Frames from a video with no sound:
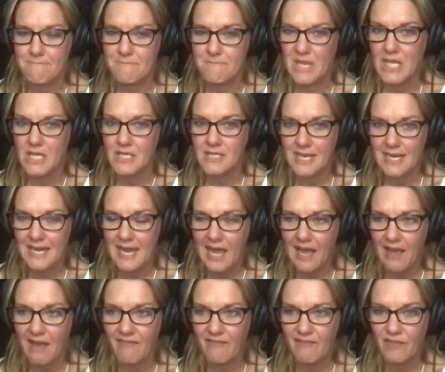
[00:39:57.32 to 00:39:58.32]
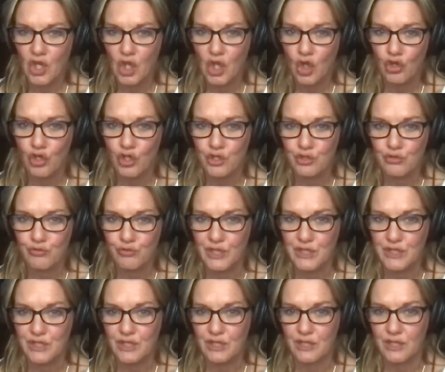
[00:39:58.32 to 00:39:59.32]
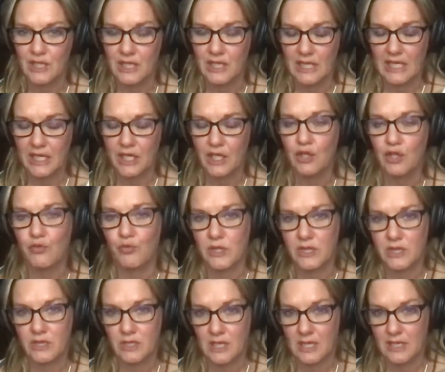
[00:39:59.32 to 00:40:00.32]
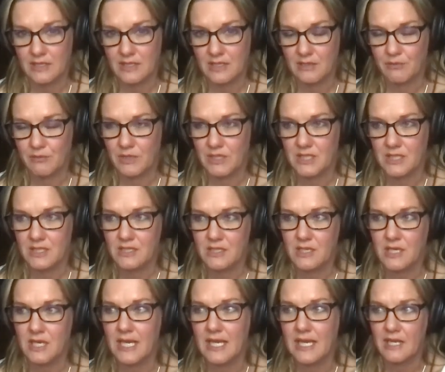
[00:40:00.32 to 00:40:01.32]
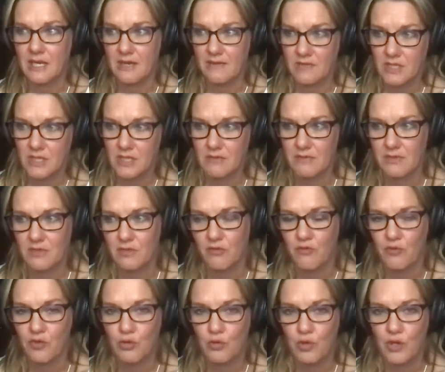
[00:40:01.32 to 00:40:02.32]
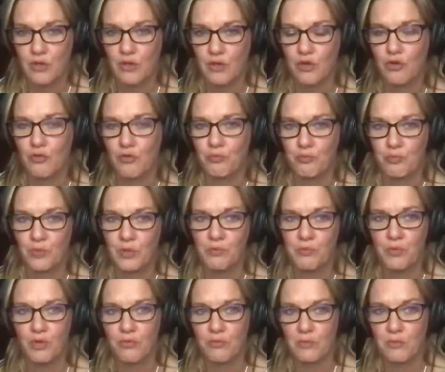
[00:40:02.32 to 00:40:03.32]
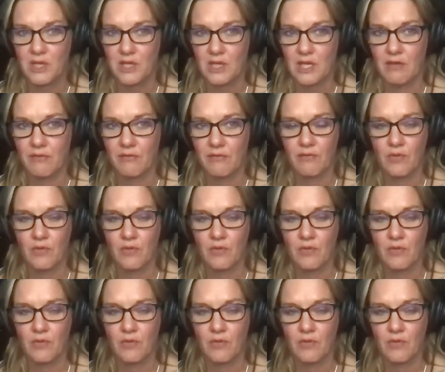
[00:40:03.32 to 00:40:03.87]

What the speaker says: because I have noticed recently, like I did it with this guy I've done it with a few other people in my life,